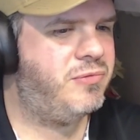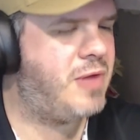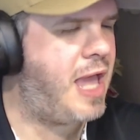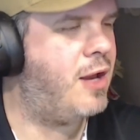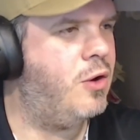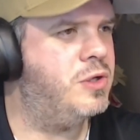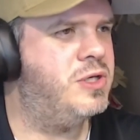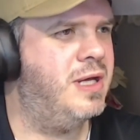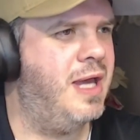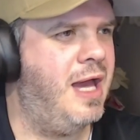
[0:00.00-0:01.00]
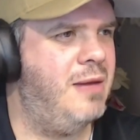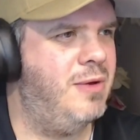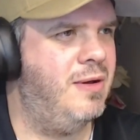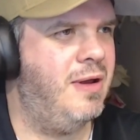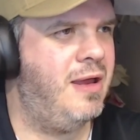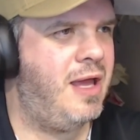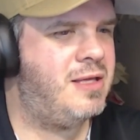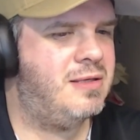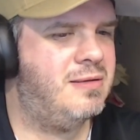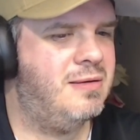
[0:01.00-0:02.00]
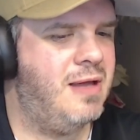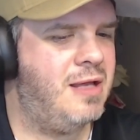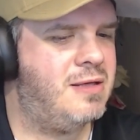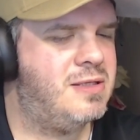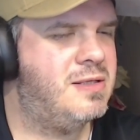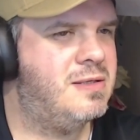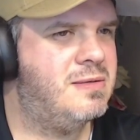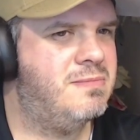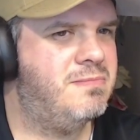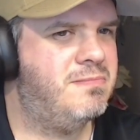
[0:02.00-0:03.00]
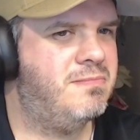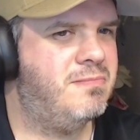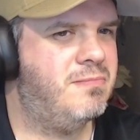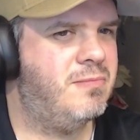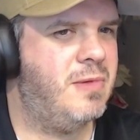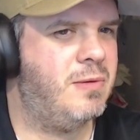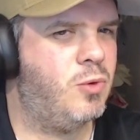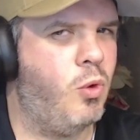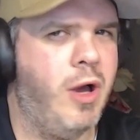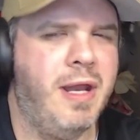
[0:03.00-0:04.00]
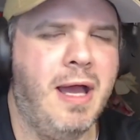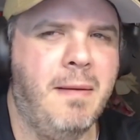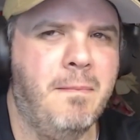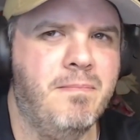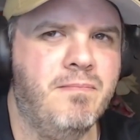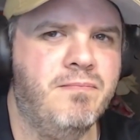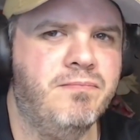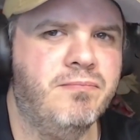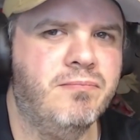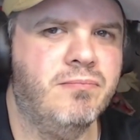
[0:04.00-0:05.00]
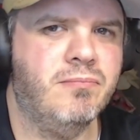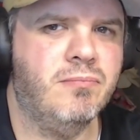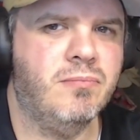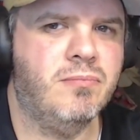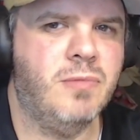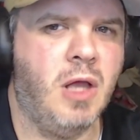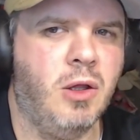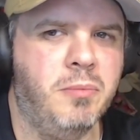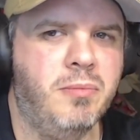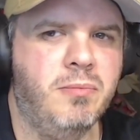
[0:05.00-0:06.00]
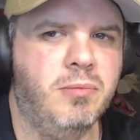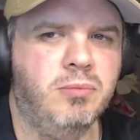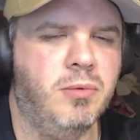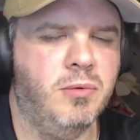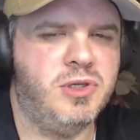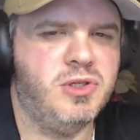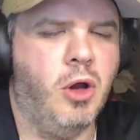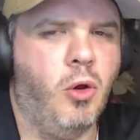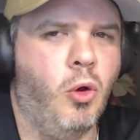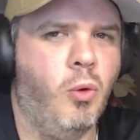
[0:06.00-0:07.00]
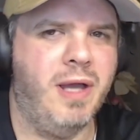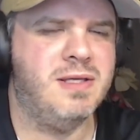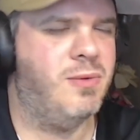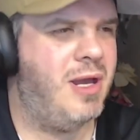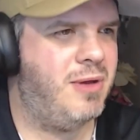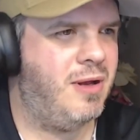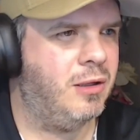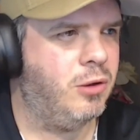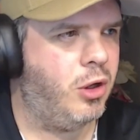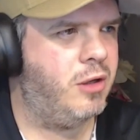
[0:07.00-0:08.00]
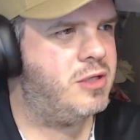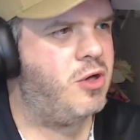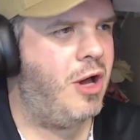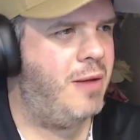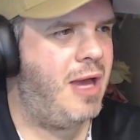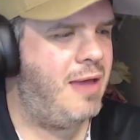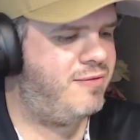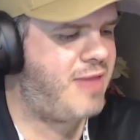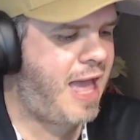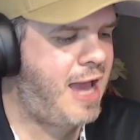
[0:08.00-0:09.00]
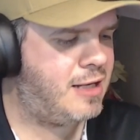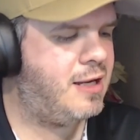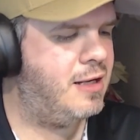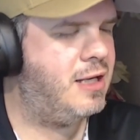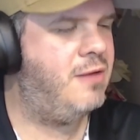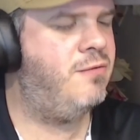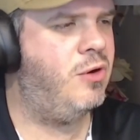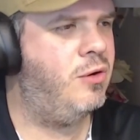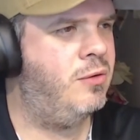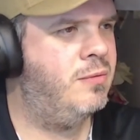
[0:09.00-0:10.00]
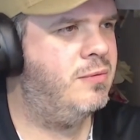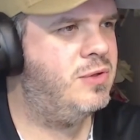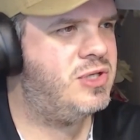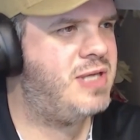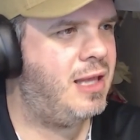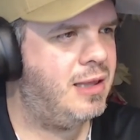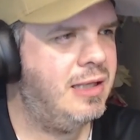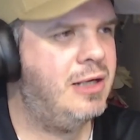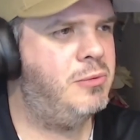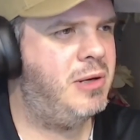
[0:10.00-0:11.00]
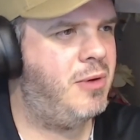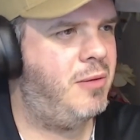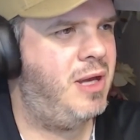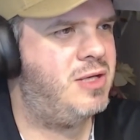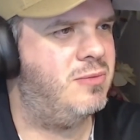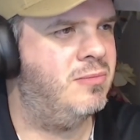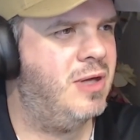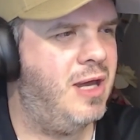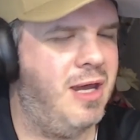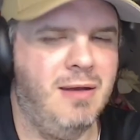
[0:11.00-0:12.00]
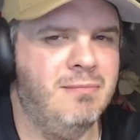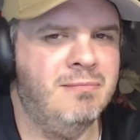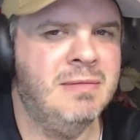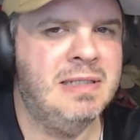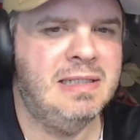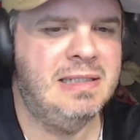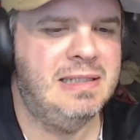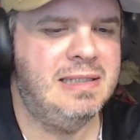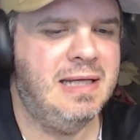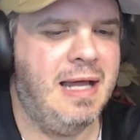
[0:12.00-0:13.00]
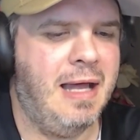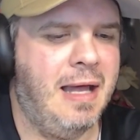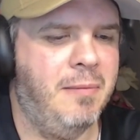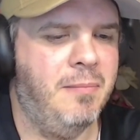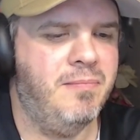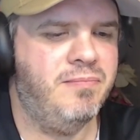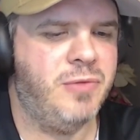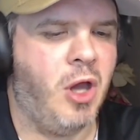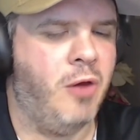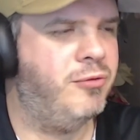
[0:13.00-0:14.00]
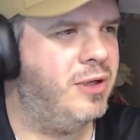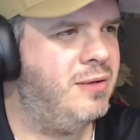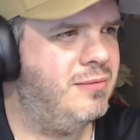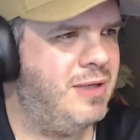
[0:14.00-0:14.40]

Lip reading: can cost you the game, and it's quite a lot. It's not always the way, but a lot of the time that can give you just that little bit of momentum, and hopefully,